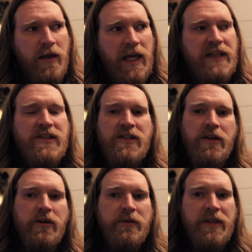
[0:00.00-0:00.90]
It's
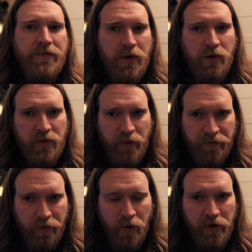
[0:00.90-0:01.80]
still difficult to
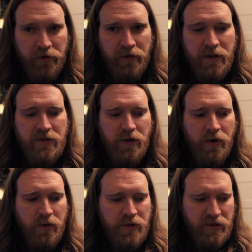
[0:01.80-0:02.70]
enforce, and
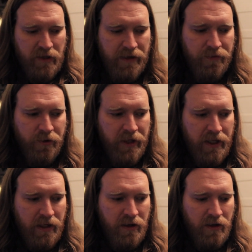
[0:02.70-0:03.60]
so
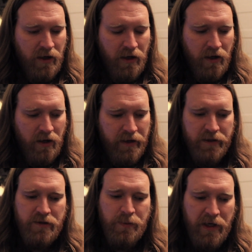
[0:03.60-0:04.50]
slavery
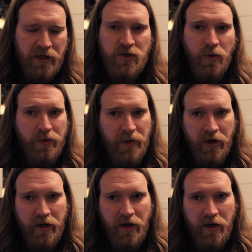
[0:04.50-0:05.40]
in Spanish North
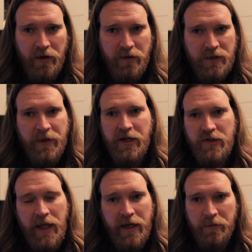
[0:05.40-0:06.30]
America, in
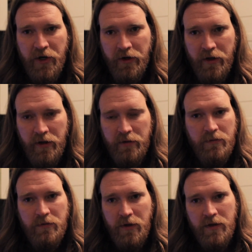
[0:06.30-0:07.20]
Spanish Latin America,
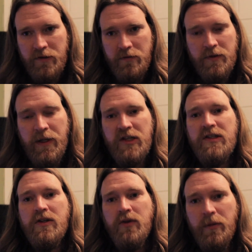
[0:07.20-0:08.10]
and in Spanish
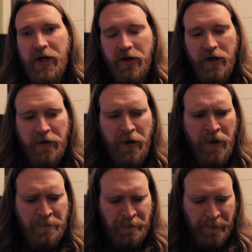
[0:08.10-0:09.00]
Central America,
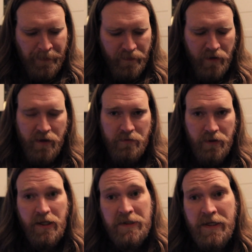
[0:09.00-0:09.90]

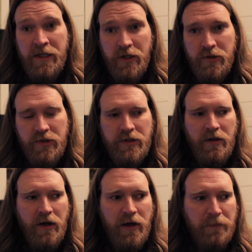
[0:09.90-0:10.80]
it continues.
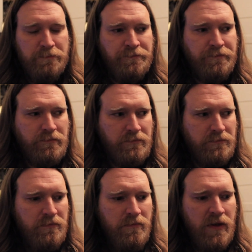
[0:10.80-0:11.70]

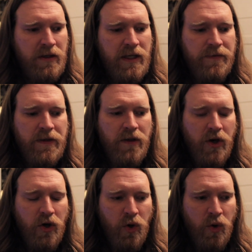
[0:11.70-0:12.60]
Even
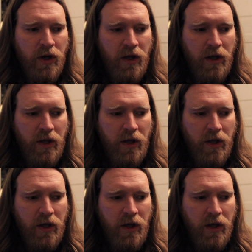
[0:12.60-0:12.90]
though